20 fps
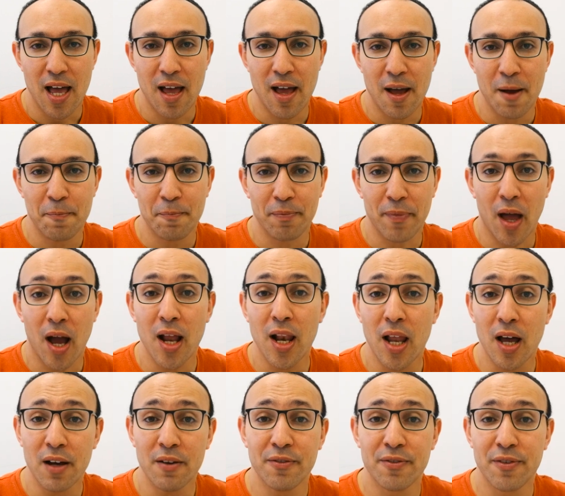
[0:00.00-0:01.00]
I
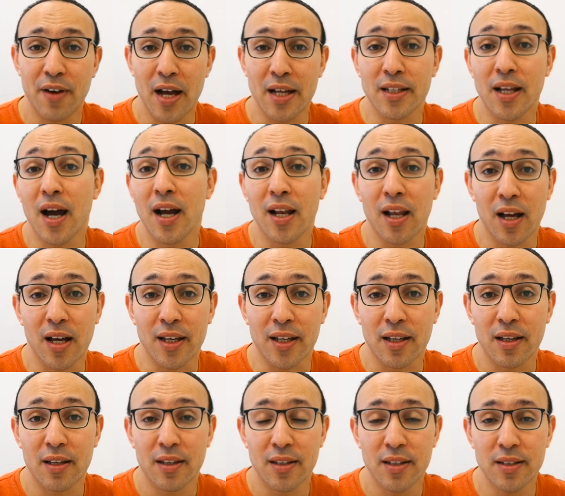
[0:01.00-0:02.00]
love and I
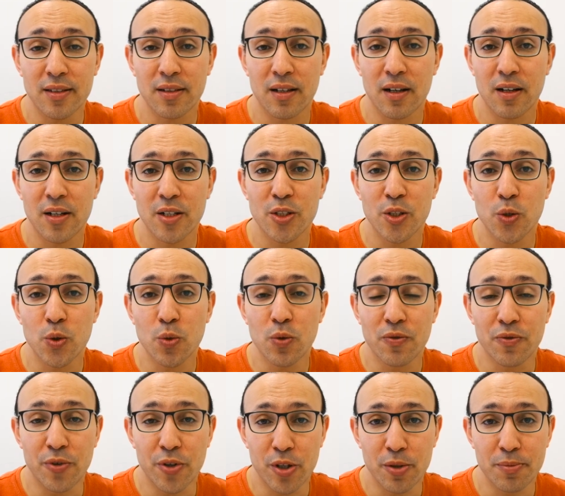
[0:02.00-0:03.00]
like. These are
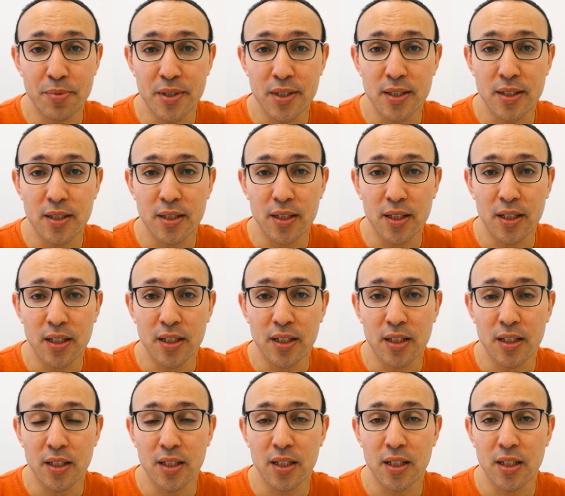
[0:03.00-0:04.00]
two verbs
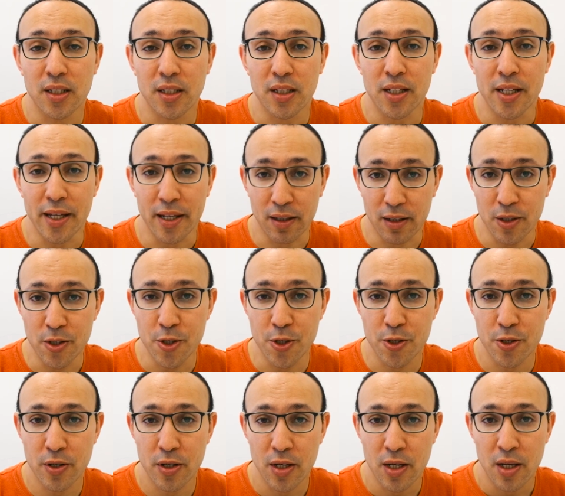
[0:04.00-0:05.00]
in
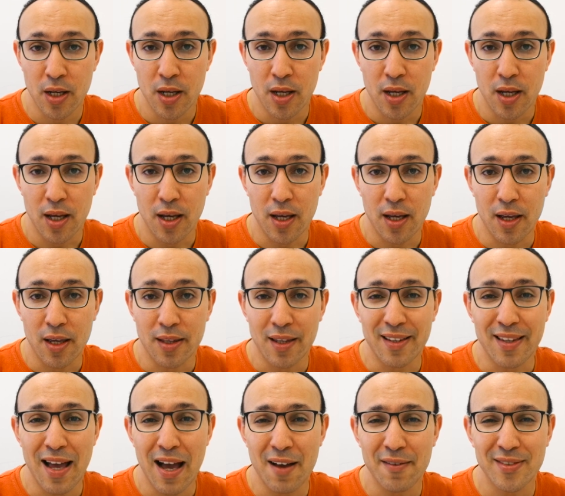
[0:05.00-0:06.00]
English
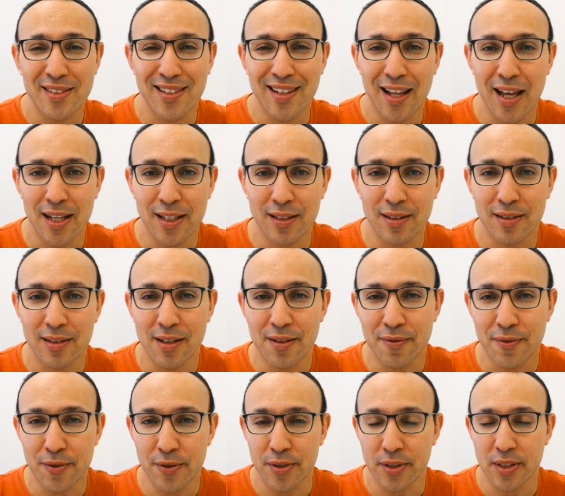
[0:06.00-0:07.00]
that have slight
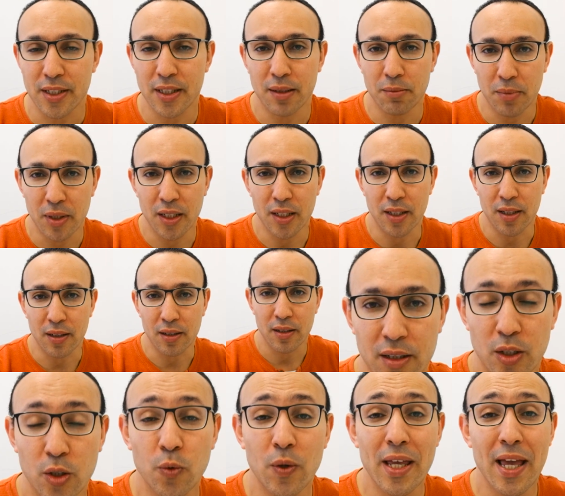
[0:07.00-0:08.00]
difference in meaning.
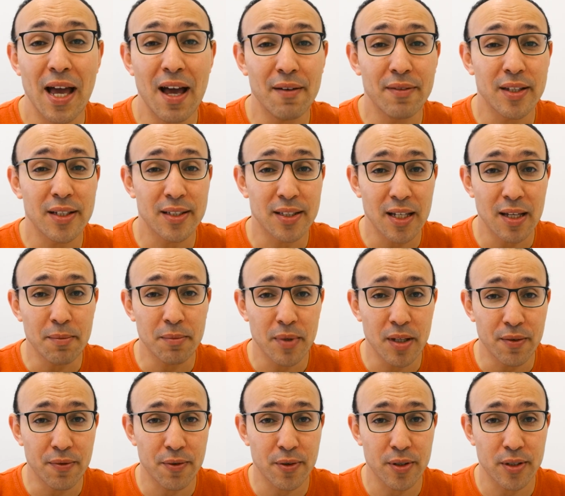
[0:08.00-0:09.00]
Do we have the same
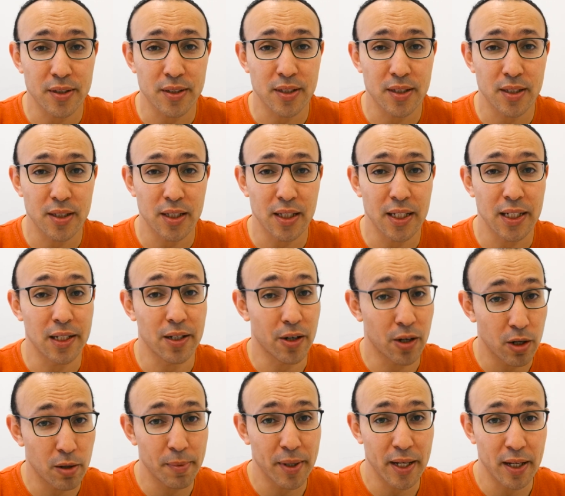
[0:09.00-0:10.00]
difference in
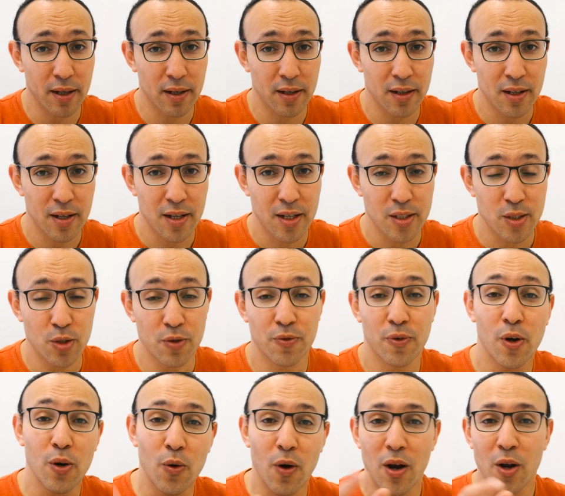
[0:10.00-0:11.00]
Arabic? So
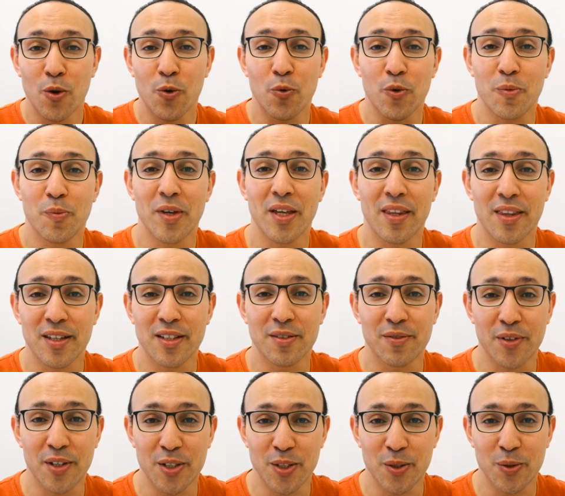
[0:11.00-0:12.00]
follow along with me in this
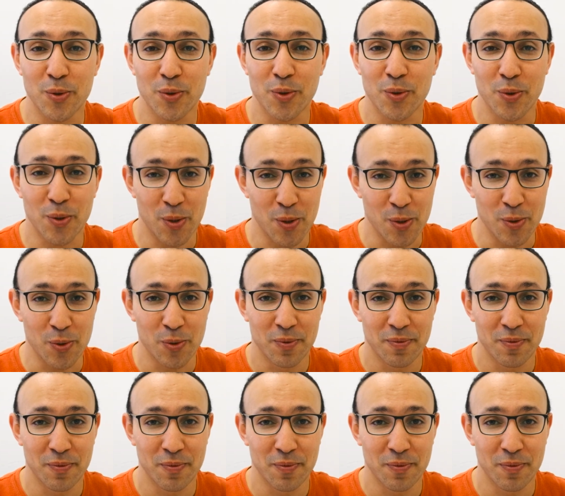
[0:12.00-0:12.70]
video to know.